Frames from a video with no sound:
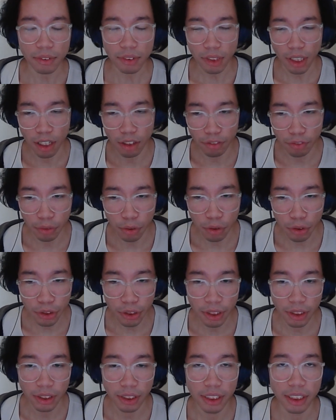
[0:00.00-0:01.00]

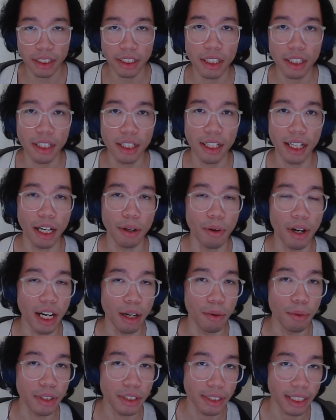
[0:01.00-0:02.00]
Unfortunately,
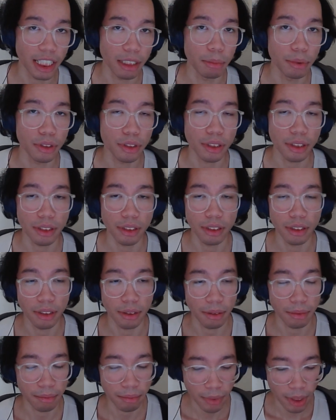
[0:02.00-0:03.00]
I wasn't able
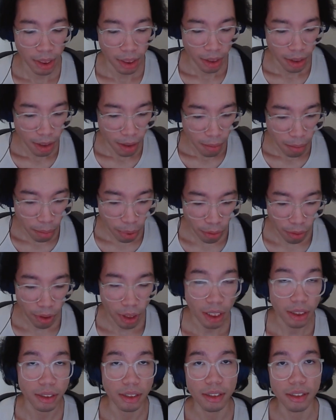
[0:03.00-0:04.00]
to
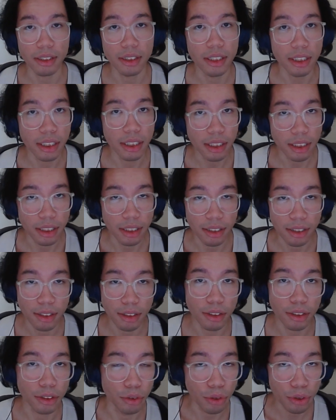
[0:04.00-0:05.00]
process
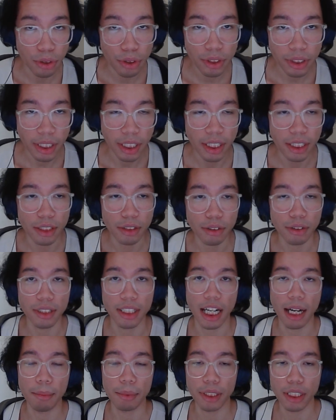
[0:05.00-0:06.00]
these users into
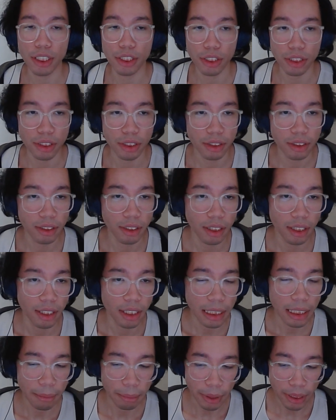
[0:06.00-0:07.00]
the application
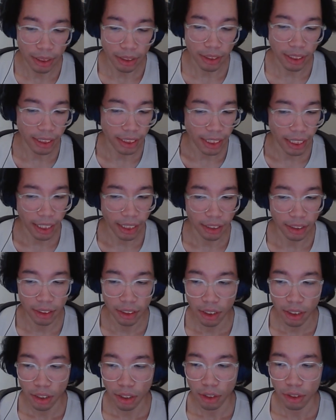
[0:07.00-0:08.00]
because, again,
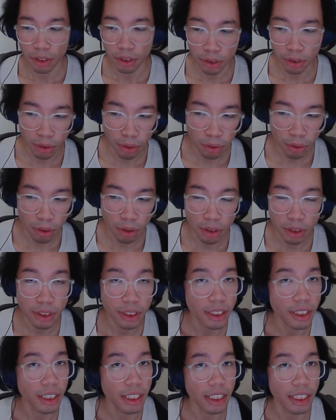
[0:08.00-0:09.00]
the
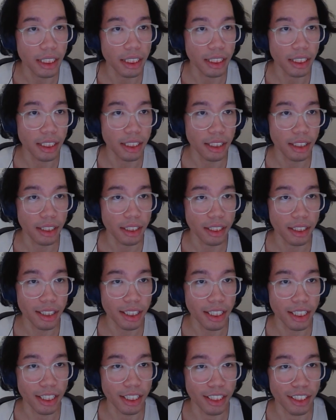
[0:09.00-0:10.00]
laws
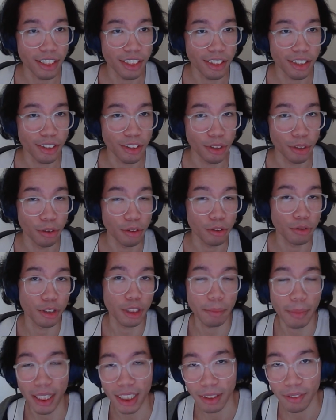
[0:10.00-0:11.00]
in those
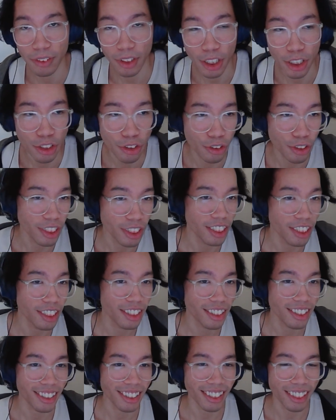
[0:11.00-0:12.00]
respective
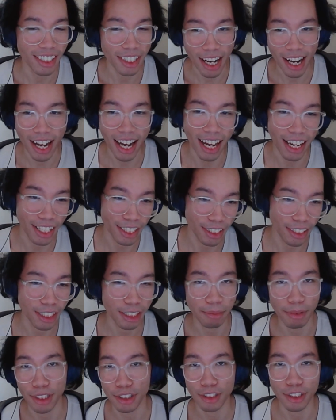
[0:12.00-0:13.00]
countries,
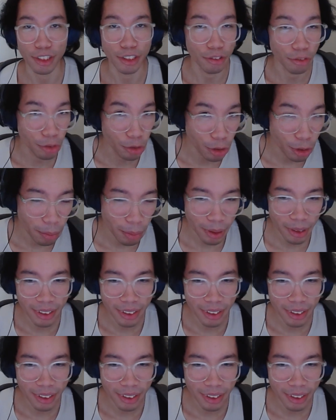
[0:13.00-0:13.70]
especially Europe,